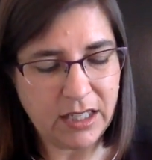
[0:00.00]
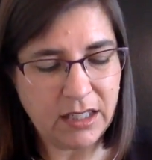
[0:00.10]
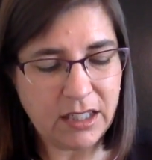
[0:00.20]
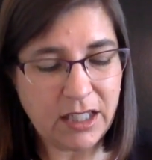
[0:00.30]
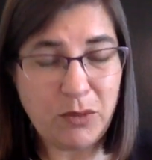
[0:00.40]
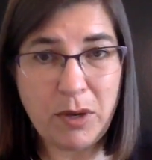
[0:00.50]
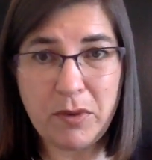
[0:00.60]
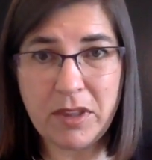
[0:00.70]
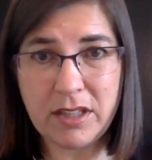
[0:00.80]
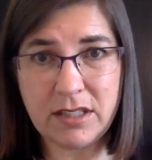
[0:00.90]
Can you eat with
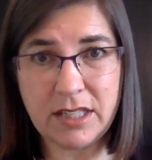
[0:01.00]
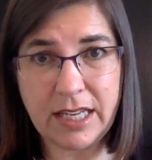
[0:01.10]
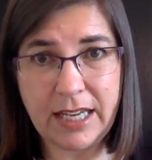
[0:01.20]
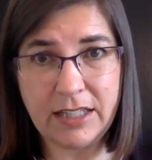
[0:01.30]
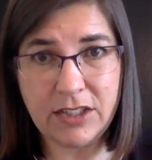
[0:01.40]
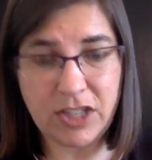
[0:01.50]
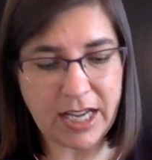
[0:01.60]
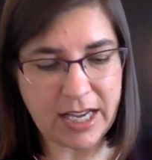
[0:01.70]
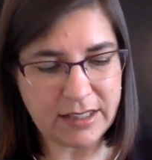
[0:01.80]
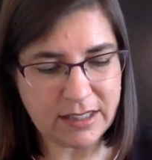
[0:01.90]
us tonight? She
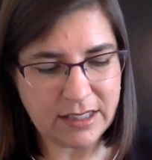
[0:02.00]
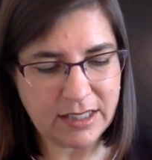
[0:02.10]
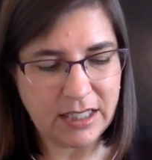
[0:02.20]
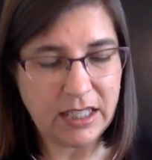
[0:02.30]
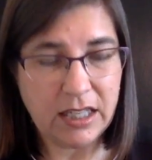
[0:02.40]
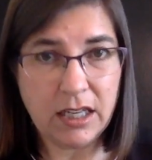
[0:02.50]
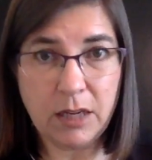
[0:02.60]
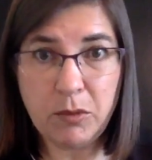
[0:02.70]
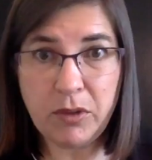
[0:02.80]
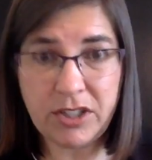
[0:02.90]
asked. I'm
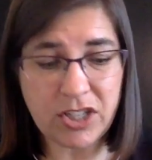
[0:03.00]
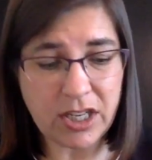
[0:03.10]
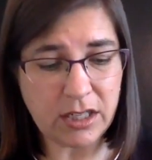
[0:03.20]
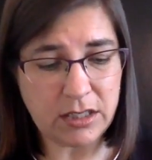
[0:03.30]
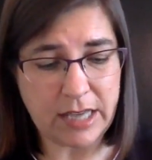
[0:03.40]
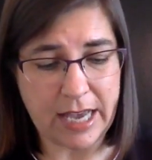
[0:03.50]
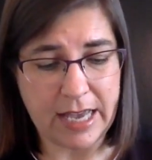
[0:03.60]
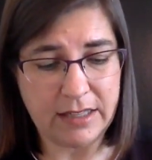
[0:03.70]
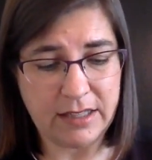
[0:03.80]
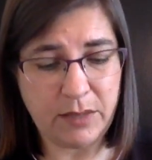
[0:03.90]
going to check on
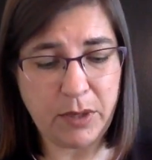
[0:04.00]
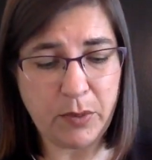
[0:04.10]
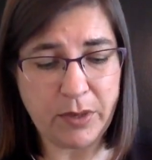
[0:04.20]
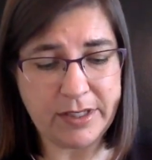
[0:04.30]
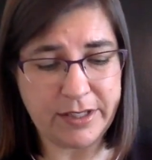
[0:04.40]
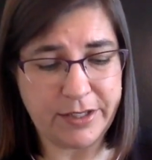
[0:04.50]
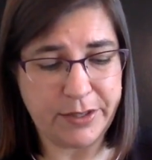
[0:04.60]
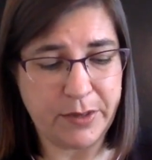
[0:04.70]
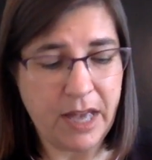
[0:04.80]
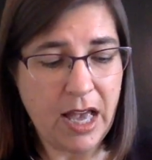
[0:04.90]
Dad, see what he wants to
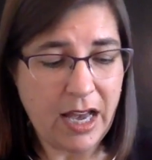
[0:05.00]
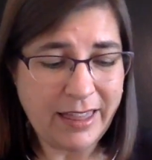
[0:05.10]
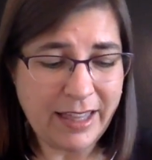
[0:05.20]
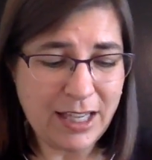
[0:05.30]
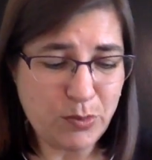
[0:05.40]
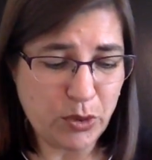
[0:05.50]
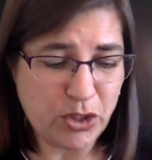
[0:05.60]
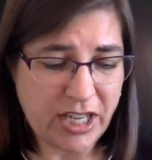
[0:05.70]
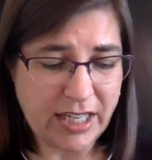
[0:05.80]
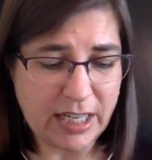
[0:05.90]
do. I think he's more
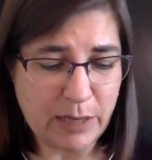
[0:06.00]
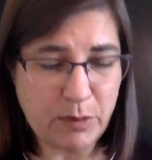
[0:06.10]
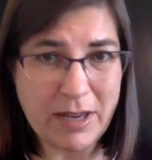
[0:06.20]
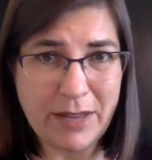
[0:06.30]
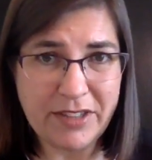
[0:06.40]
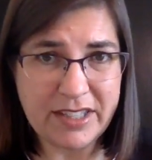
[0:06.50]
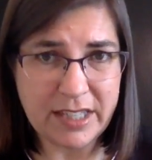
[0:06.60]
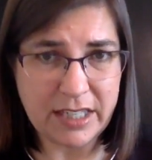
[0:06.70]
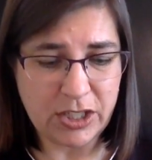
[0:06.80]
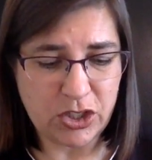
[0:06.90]
shaken up about this than
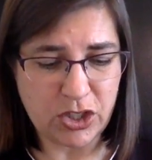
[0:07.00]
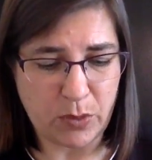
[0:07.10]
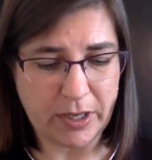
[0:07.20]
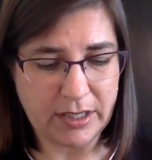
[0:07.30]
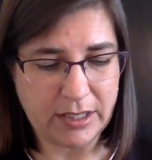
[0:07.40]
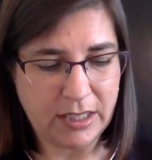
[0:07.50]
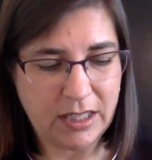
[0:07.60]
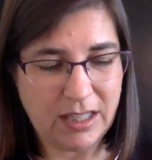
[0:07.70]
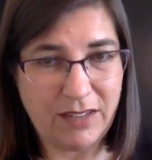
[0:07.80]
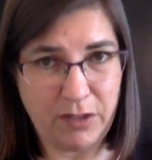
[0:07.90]
he's showing,
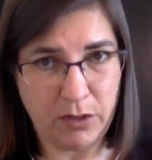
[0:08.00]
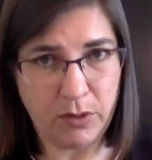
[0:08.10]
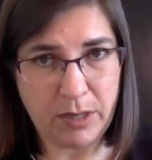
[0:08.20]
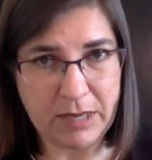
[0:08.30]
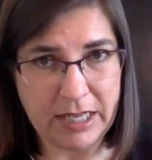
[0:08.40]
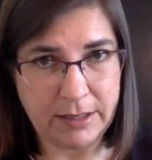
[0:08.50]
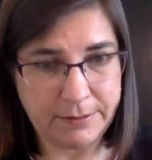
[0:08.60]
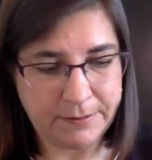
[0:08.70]
if you know what I mean.